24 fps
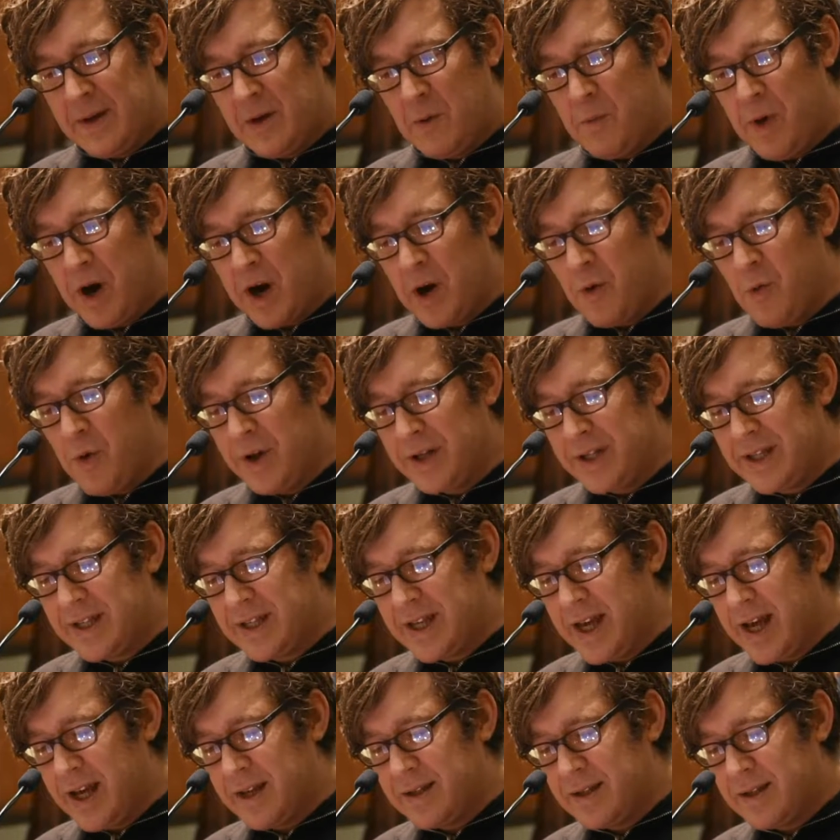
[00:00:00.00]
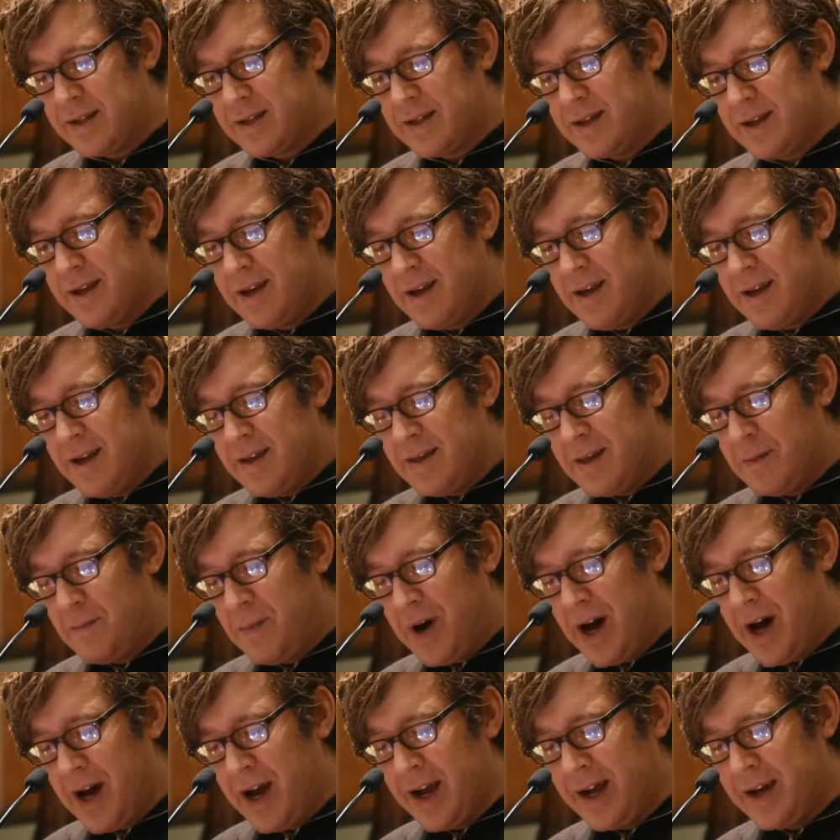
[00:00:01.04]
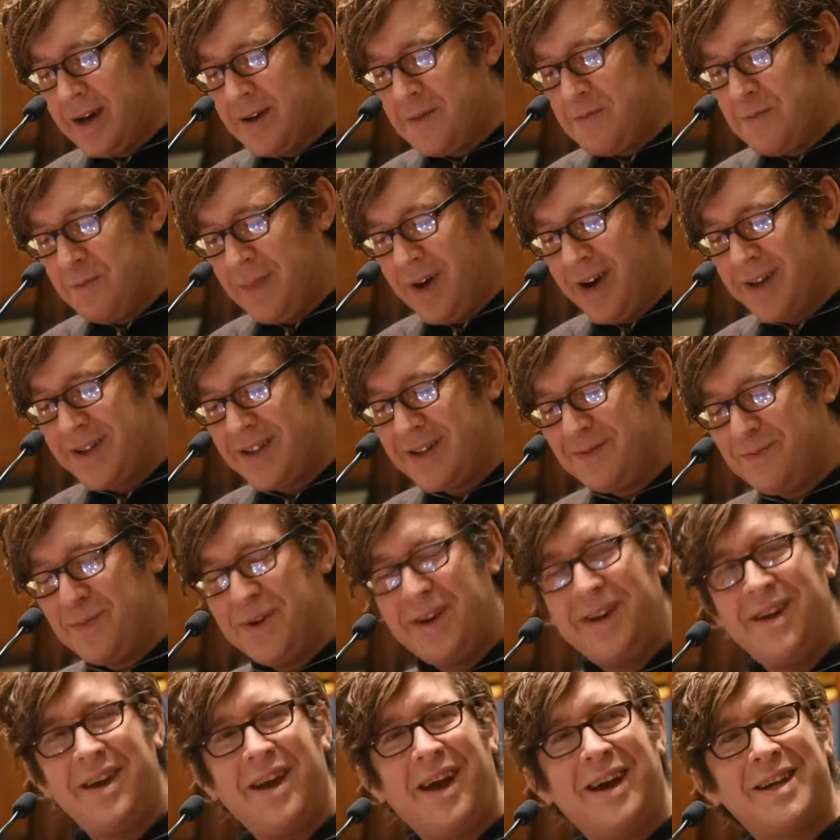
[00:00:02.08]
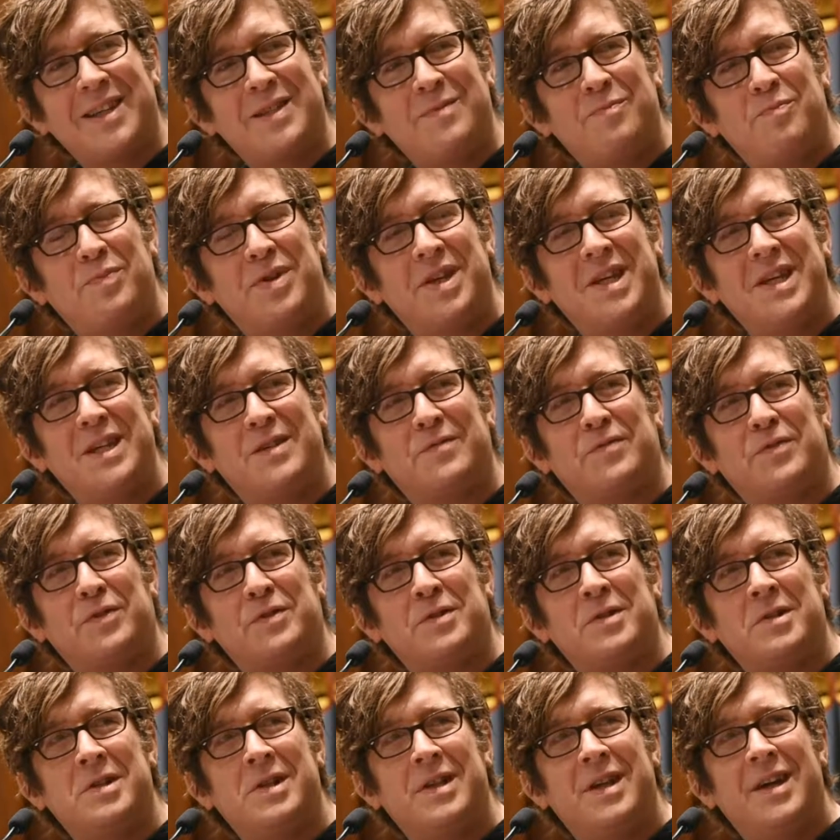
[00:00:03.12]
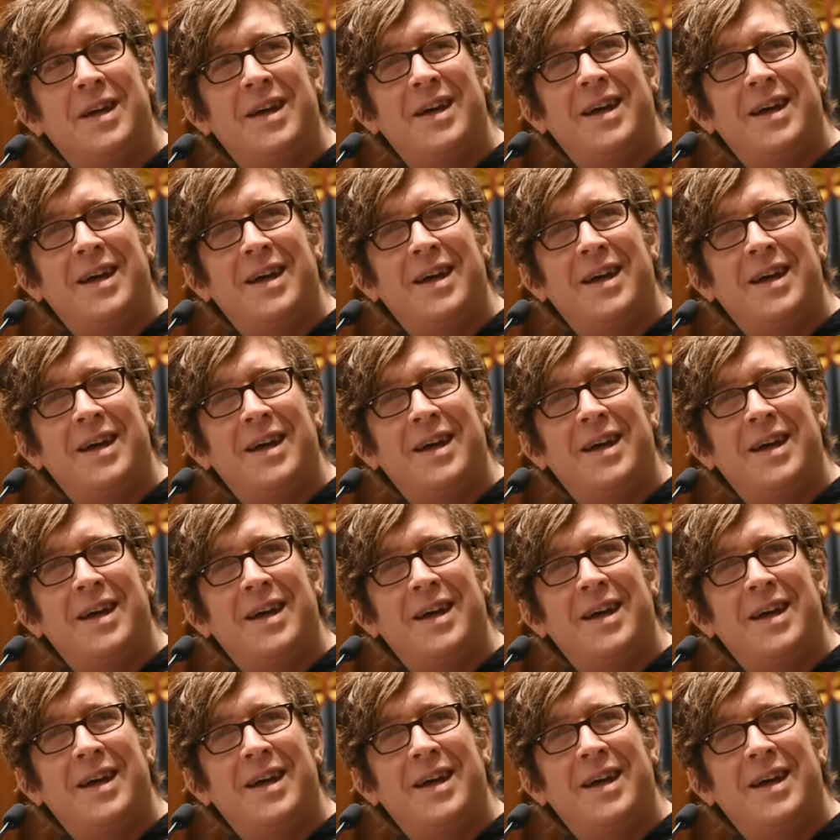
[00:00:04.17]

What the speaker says: Obata once says, "The mind must be as peaceful